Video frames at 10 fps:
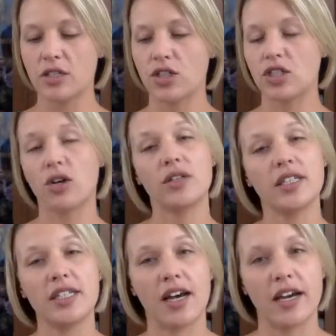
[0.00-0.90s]
told
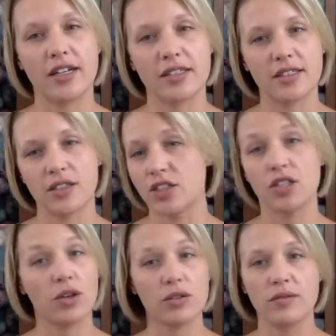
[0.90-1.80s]
indie dyers, or she
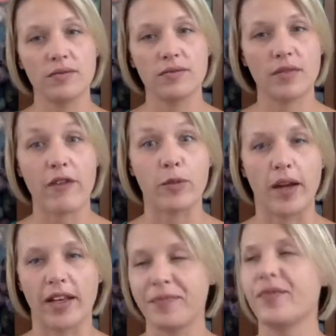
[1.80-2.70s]
told
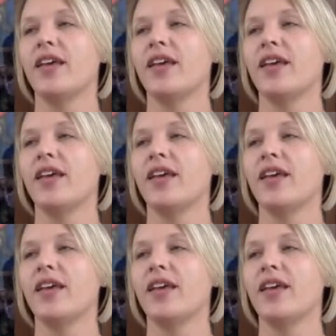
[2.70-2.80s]
everybody